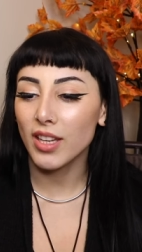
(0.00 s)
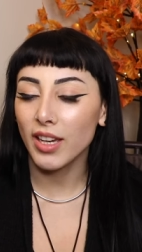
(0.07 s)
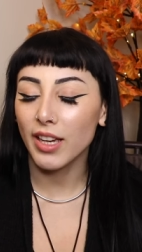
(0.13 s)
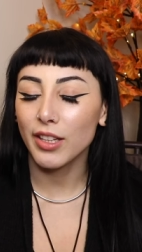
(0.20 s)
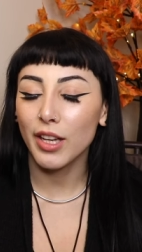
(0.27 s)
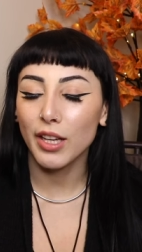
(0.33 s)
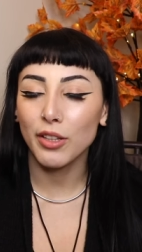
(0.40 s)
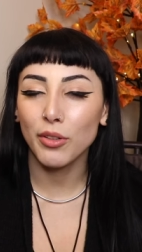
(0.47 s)
Like
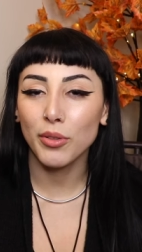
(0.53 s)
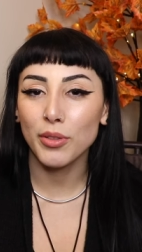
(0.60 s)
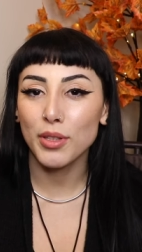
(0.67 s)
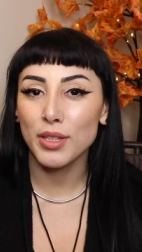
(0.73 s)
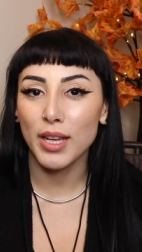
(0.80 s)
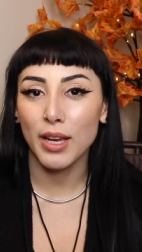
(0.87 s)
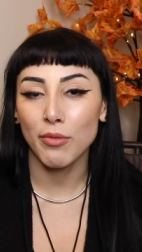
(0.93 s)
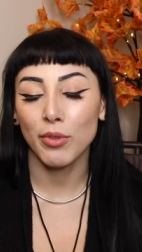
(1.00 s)
I, I don't know what to
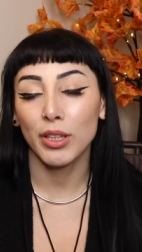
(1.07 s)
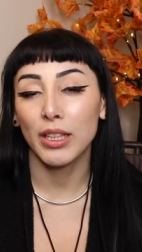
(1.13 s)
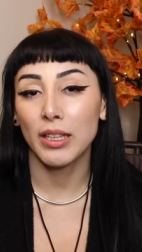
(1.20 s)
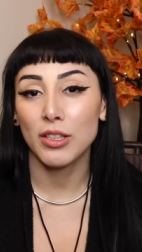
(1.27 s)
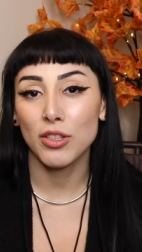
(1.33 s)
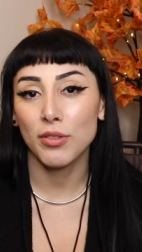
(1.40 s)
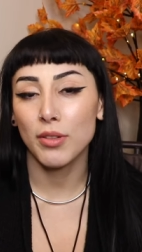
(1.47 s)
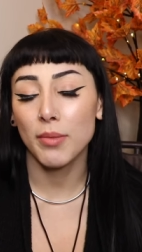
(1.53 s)
say, I really.
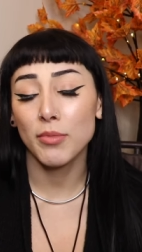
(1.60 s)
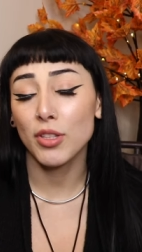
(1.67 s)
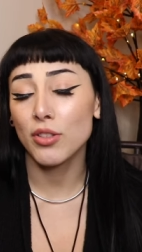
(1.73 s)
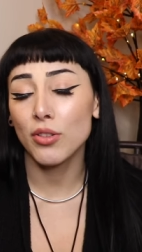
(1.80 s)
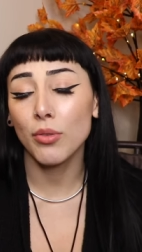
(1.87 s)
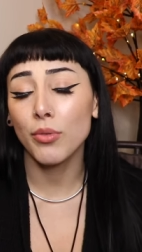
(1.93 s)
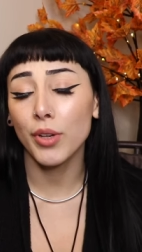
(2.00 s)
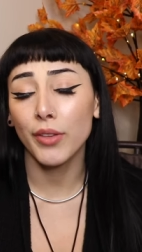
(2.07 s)
I'm just
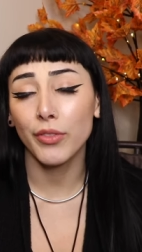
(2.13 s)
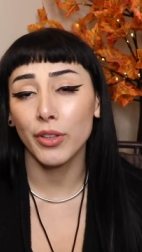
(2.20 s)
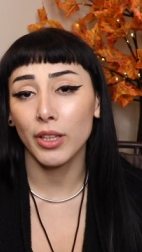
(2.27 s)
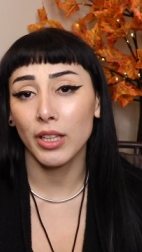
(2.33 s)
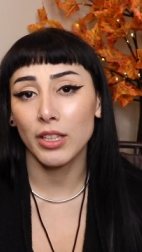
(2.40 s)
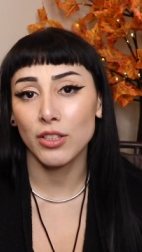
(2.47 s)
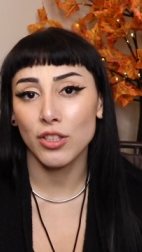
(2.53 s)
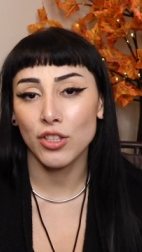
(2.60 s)
so grateful I
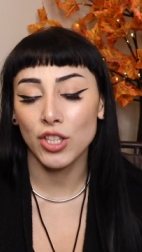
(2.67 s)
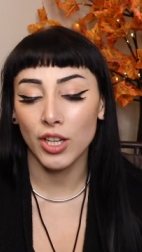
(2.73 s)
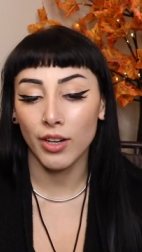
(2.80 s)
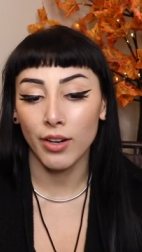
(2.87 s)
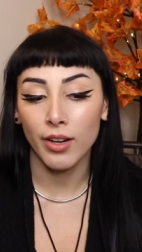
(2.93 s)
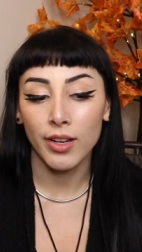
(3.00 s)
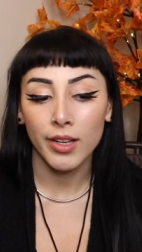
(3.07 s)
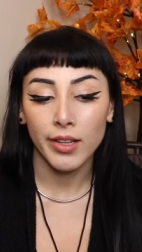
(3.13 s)
get to
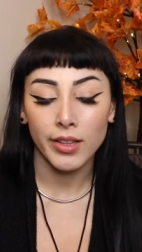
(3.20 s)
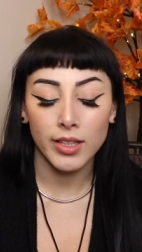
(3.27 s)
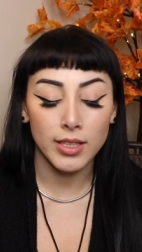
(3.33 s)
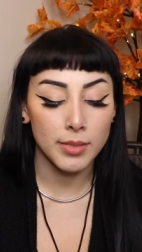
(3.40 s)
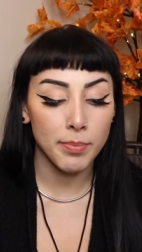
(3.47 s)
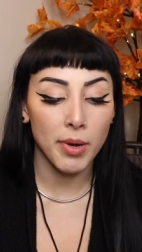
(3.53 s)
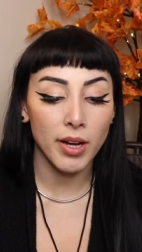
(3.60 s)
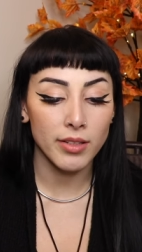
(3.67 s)
share
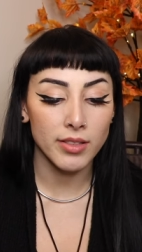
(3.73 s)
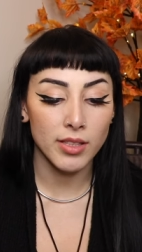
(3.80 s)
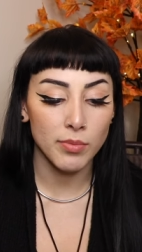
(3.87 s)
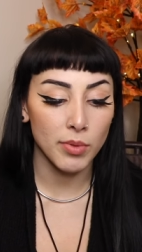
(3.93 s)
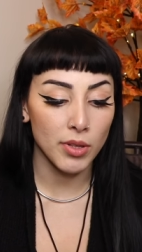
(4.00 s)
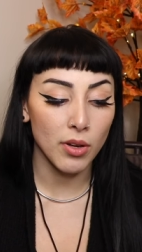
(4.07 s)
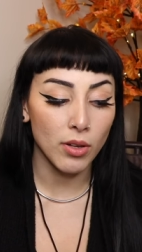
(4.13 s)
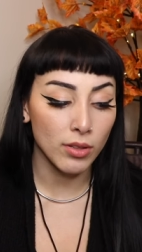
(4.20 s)
these boxes
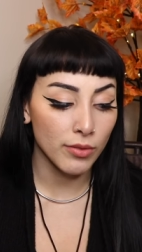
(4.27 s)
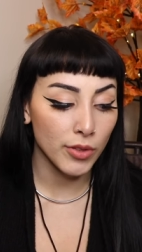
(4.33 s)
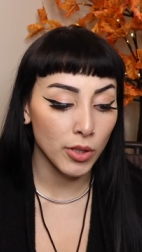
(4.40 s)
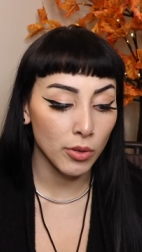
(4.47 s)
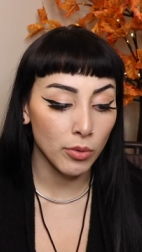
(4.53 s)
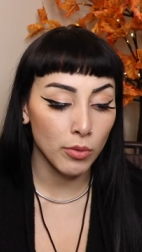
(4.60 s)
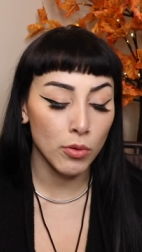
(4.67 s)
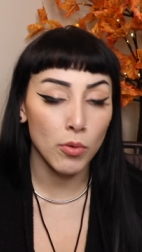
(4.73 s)
with all of
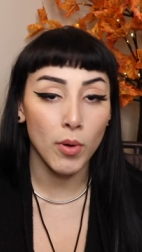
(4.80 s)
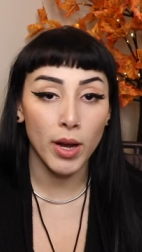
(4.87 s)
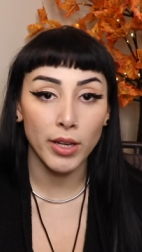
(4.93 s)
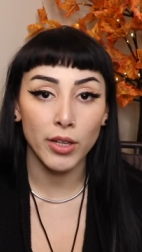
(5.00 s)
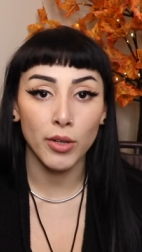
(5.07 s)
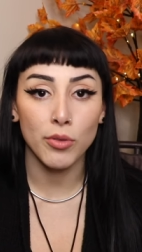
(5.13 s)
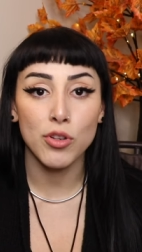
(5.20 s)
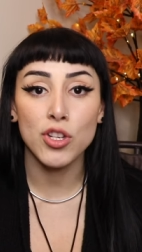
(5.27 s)
you who I
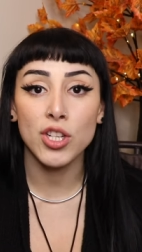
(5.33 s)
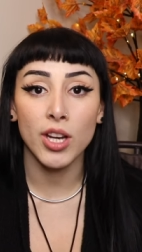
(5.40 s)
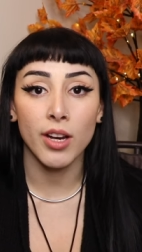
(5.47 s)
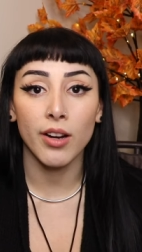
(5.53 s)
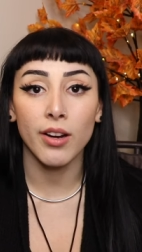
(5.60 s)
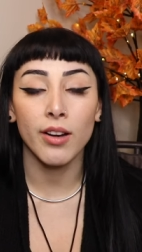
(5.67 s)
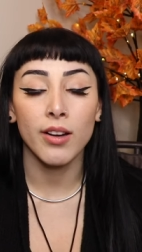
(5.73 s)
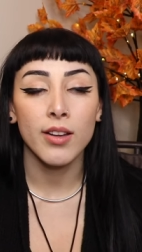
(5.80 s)
know
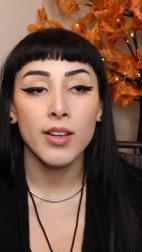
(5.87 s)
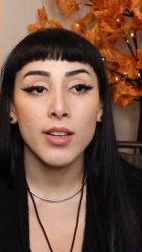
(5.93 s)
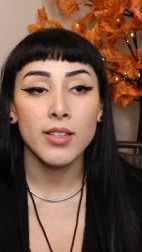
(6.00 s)
share